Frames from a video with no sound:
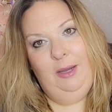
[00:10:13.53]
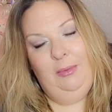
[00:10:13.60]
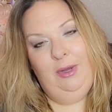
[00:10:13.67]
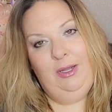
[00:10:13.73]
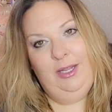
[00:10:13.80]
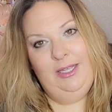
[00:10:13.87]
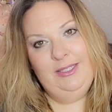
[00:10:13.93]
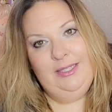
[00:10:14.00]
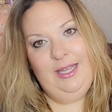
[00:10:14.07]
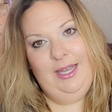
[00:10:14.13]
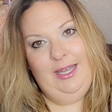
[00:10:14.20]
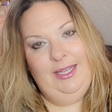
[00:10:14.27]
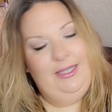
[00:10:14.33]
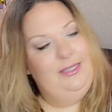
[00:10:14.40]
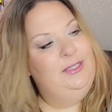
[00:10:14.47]
Among Us
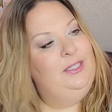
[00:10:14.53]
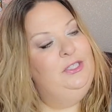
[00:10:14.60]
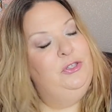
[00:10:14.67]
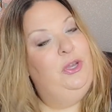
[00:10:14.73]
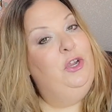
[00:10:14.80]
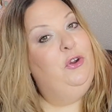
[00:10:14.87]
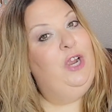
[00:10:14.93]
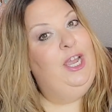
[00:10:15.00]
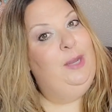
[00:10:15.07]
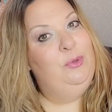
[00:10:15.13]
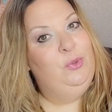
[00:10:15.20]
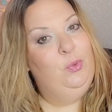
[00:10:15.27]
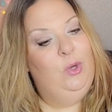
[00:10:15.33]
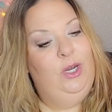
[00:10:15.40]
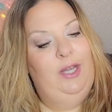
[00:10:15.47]
guys. So I
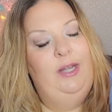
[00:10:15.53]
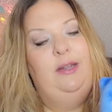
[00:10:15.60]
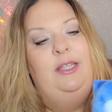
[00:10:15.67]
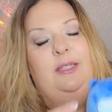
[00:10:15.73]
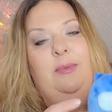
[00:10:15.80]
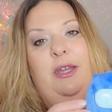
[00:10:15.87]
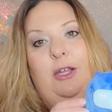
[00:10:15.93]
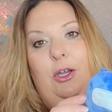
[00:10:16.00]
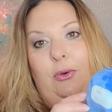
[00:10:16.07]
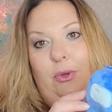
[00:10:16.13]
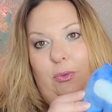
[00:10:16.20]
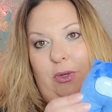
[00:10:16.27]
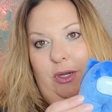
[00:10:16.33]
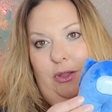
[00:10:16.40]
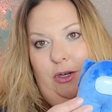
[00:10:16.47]
grabbed one. This might go
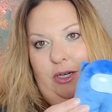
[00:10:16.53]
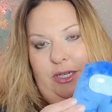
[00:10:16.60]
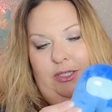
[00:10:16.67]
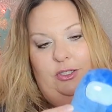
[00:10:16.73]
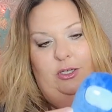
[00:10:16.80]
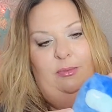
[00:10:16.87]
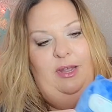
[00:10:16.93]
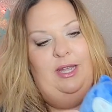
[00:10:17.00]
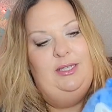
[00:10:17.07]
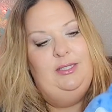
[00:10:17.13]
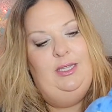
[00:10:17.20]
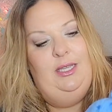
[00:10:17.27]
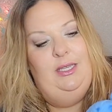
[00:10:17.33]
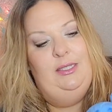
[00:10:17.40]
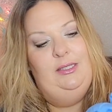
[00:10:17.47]
in one of their Easter
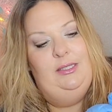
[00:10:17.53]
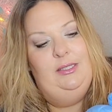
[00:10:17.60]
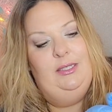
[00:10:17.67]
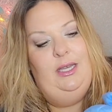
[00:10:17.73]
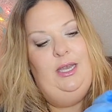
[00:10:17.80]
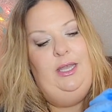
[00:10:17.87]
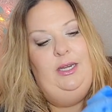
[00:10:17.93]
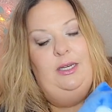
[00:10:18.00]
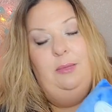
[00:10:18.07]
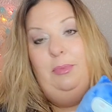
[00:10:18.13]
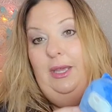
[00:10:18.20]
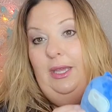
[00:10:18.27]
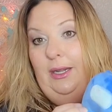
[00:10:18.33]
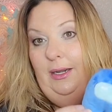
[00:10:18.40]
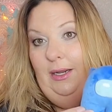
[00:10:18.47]
baskets, kind of
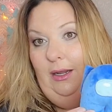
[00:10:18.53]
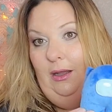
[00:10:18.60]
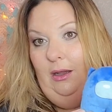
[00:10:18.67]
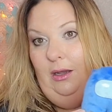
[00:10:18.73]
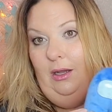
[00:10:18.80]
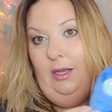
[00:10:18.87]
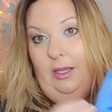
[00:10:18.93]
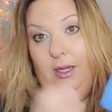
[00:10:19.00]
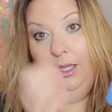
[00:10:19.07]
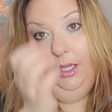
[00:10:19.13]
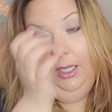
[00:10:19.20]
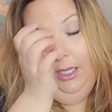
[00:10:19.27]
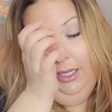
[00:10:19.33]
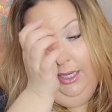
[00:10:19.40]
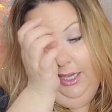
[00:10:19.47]
depending on
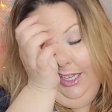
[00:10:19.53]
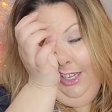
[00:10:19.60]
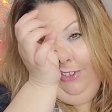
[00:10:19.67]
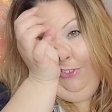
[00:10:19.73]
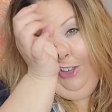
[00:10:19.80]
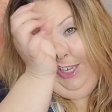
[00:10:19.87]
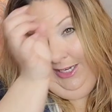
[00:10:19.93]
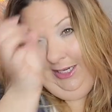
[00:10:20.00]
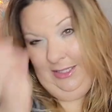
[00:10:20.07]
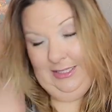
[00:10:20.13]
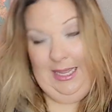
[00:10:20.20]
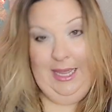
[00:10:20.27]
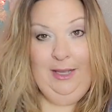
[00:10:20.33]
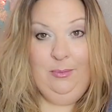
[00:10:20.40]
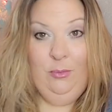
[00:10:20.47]
if I need
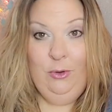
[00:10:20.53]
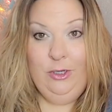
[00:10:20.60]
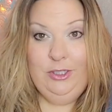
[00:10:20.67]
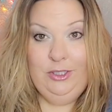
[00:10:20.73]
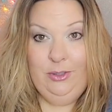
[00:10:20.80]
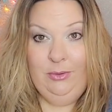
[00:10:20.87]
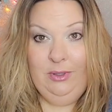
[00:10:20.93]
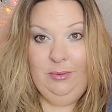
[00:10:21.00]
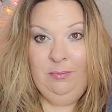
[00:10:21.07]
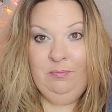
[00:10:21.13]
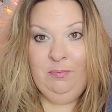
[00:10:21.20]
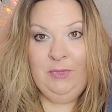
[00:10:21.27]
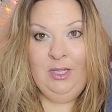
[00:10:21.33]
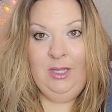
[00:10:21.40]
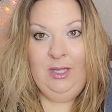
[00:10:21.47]
to add more to them.
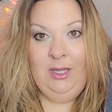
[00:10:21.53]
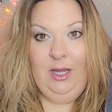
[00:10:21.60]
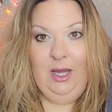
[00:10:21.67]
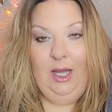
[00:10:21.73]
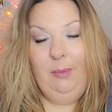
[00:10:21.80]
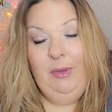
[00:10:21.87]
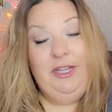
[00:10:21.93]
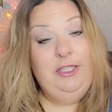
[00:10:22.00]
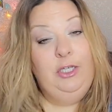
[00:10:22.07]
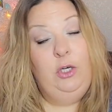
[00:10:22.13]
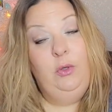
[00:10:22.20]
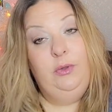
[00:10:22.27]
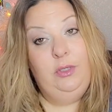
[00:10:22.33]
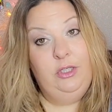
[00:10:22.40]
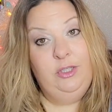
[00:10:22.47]
I
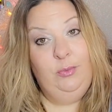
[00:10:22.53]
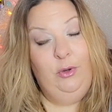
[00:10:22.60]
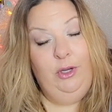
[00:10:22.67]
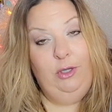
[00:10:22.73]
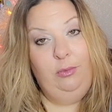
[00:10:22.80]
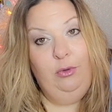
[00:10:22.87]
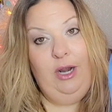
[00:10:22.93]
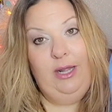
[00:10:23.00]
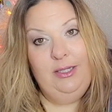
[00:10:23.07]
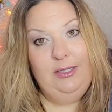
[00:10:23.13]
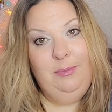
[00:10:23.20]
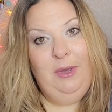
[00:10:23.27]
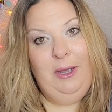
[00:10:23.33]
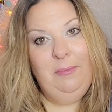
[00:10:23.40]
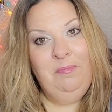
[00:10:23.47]
don't. They're spoiled
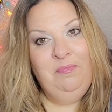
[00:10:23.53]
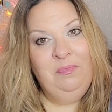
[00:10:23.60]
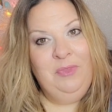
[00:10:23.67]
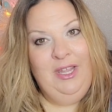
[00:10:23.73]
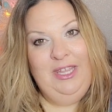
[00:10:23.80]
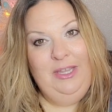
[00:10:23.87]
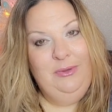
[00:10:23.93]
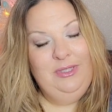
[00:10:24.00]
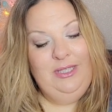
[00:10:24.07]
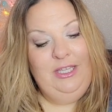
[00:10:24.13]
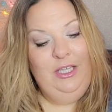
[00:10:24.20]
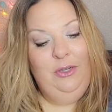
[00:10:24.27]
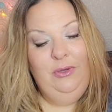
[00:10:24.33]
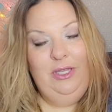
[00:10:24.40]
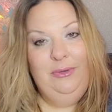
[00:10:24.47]
brats. But he was
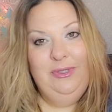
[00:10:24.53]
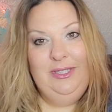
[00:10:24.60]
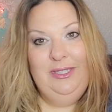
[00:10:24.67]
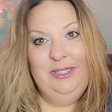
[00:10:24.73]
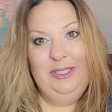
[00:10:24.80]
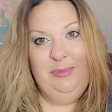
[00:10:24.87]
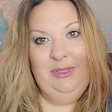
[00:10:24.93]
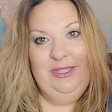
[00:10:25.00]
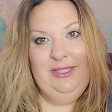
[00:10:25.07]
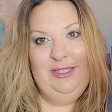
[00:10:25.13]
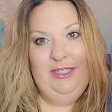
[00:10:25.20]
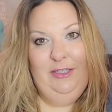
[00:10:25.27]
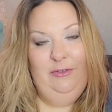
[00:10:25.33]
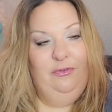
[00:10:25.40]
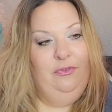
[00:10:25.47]
cute. He was
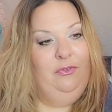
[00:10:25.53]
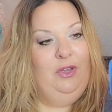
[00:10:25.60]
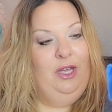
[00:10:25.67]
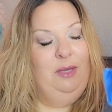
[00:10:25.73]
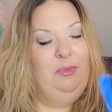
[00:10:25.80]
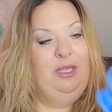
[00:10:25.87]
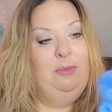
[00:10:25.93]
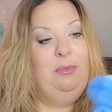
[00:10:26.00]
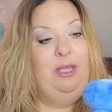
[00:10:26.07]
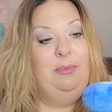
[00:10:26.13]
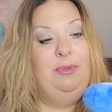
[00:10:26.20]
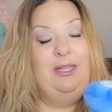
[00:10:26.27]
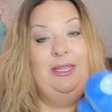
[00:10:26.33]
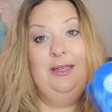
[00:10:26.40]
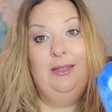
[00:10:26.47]
inexpensive. I mean,
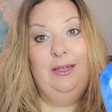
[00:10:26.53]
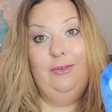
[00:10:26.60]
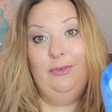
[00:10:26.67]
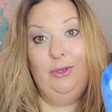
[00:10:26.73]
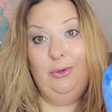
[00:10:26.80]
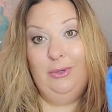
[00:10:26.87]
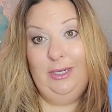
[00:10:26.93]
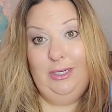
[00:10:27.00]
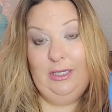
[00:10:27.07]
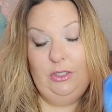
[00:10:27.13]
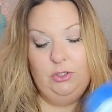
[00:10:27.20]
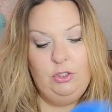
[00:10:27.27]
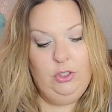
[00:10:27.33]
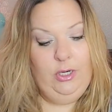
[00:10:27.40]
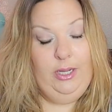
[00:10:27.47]
maybe he could even go in an
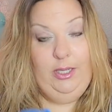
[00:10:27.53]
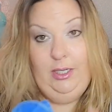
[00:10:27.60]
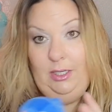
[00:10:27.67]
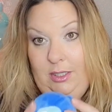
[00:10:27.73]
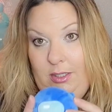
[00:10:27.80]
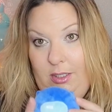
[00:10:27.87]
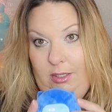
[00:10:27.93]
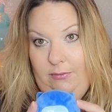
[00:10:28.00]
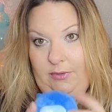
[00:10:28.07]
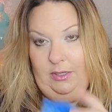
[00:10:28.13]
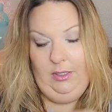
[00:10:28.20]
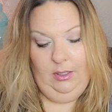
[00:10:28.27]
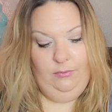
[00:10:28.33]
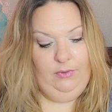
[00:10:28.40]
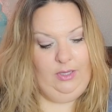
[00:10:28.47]
Easter egg
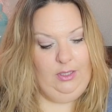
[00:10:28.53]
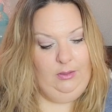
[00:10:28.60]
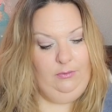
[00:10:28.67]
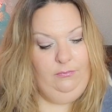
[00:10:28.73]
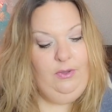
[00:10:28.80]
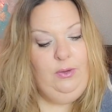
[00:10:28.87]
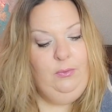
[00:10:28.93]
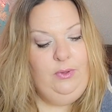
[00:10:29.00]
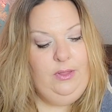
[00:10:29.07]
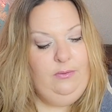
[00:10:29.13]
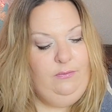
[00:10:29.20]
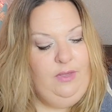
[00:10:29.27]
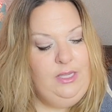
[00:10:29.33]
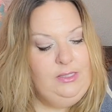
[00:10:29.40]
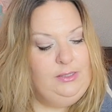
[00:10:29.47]
if I could find one
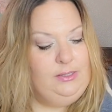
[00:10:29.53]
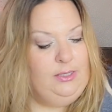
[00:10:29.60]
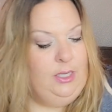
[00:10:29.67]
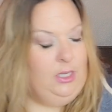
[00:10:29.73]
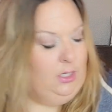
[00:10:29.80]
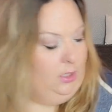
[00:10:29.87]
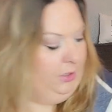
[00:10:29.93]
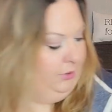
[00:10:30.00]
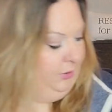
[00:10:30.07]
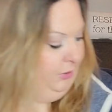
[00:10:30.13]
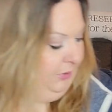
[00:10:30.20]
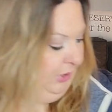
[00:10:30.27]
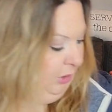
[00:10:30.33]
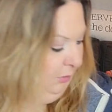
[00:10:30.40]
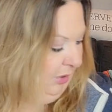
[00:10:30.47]
that fits.
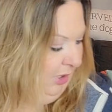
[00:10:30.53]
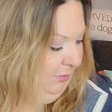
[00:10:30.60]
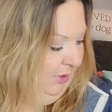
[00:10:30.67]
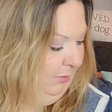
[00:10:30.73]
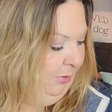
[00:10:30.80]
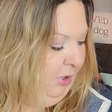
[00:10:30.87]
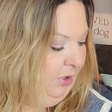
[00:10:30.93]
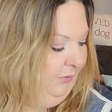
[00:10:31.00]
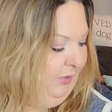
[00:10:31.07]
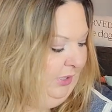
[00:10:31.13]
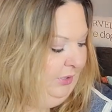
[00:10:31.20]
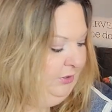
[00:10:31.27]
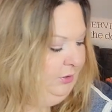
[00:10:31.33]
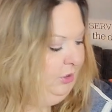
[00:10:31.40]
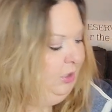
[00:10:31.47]
So that'll probably be part of
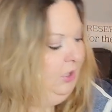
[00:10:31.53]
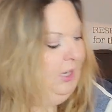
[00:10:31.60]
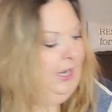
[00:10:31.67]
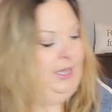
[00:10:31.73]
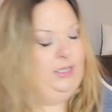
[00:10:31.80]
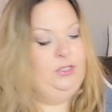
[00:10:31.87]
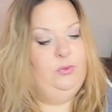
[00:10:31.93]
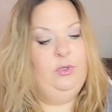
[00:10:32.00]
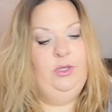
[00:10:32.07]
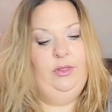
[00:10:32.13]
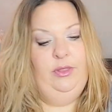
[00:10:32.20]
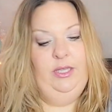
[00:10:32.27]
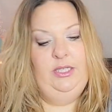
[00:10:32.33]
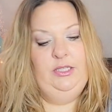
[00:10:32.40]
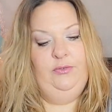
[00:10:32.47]
Easter, as will
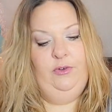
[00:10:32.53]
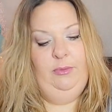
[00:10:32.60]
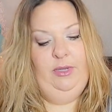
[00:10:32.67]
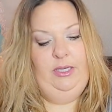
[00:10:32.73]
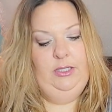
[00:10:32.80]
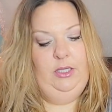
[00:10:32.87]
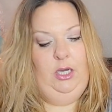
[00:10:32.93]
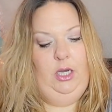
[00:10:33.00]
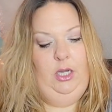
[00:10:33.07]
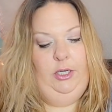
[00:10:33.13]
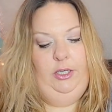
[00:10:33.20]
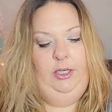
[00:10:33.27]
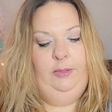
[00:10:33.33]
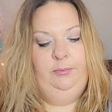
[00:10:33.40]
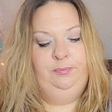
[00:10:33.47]
this for my
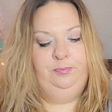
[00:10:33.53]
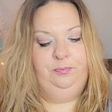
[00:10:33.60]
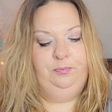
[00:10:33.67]
daughter.